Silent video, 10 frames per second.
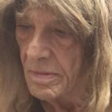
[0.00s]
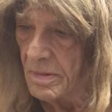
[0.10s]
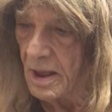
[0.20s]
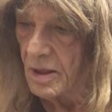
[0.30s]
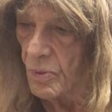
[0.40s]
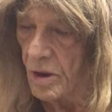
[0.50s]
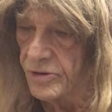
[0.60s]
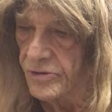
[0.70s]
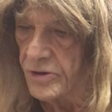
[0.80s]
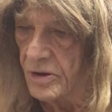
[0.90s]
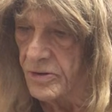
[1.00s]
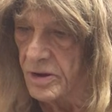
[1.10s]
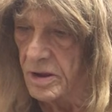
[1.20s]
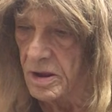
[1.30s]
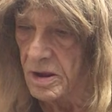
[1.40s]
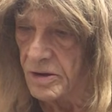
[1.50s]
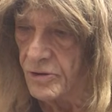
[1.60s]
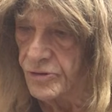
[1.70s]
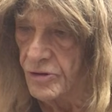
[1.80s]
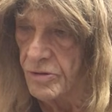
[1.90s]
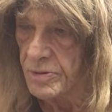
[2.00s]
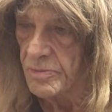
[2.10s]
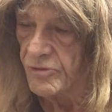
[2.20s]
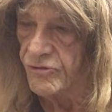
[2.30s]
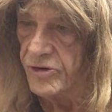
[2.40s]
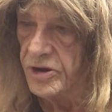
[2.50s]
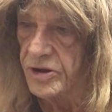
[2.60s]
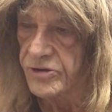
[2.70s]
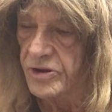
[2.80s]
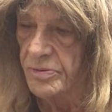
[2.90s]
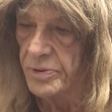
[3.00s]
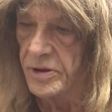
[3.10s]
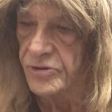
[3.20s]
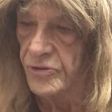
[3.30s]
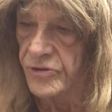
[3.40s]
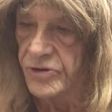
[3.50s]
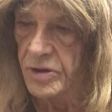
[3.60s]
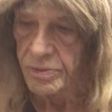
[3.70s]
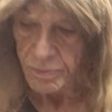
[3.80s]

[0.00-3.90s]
I like watching Star Trek on YouTube and machining stuff, history stuff.